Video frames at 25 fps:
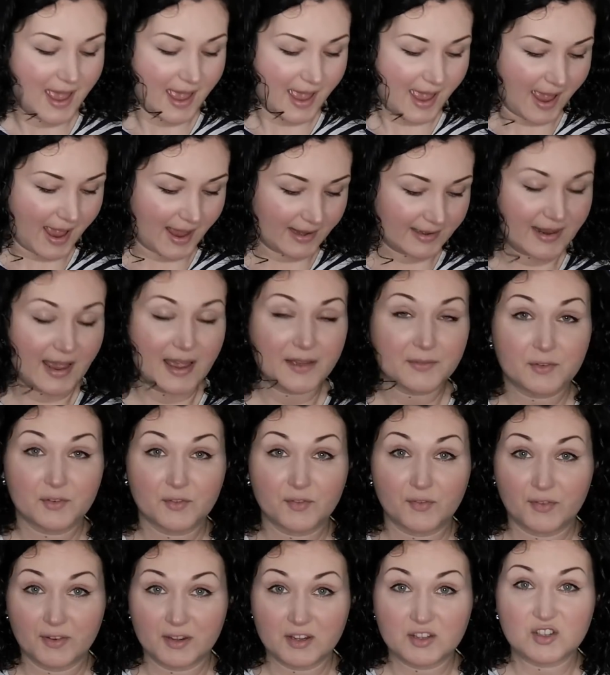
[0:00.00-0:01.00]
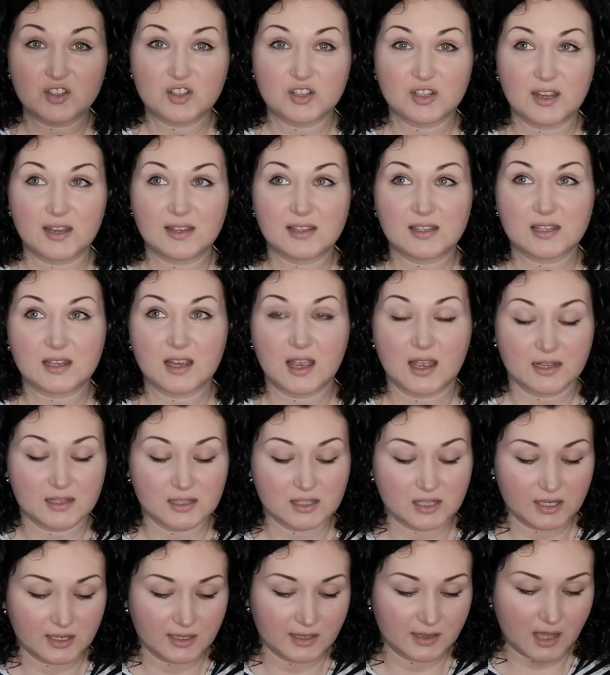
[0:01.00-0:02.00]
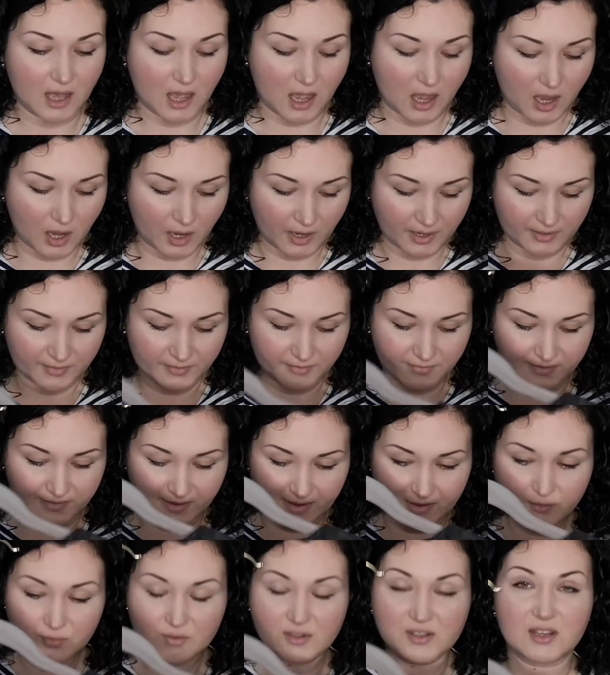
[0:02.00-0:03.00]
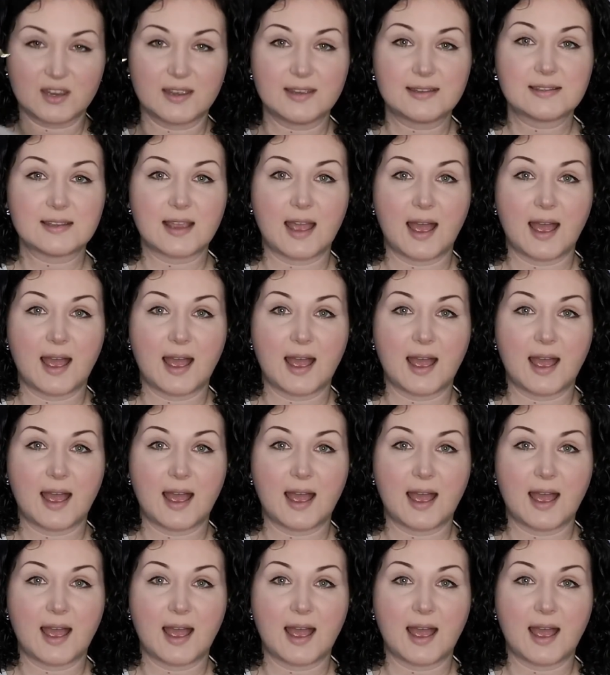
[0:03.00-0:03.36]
and I haven't finished it until I found it,